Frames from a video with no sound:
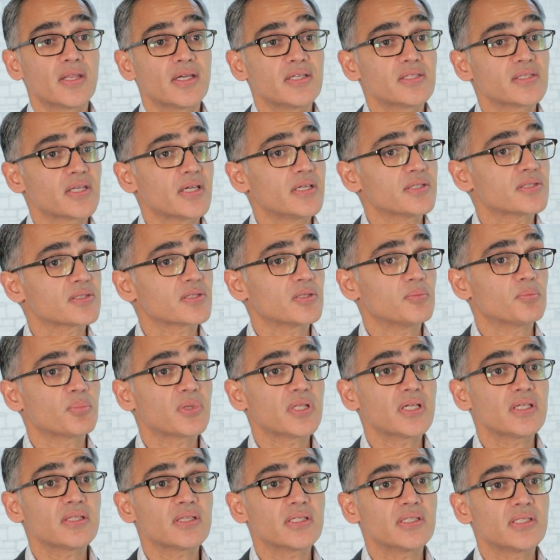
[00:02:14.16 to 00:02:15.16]
they say it's
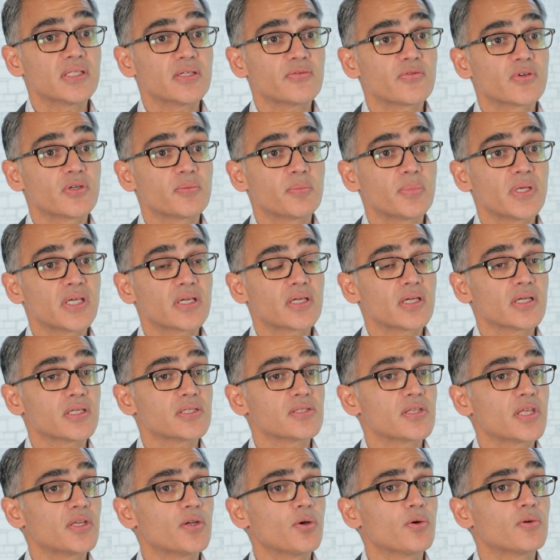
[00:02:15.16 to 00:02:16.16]
completely different
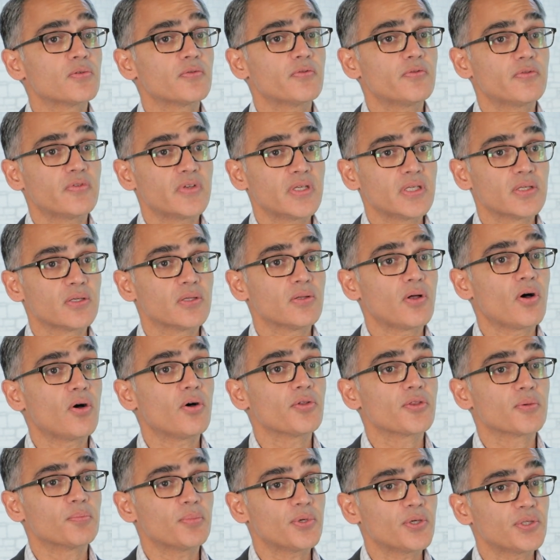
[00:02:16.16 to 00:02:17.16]
because they don't feel
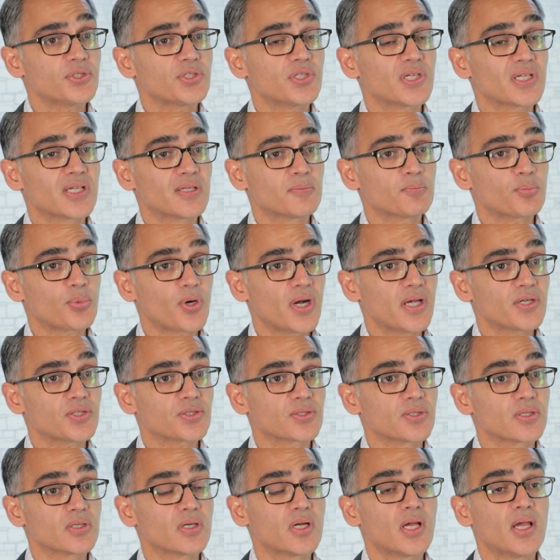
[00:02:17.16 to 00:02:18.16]
all the pushing and
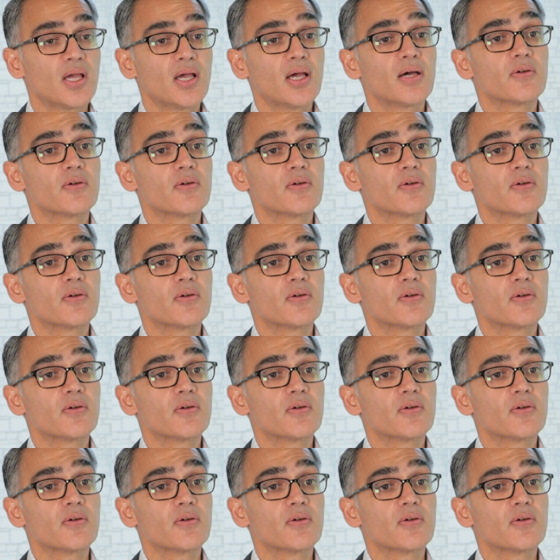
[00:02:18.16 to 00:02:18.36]
pressure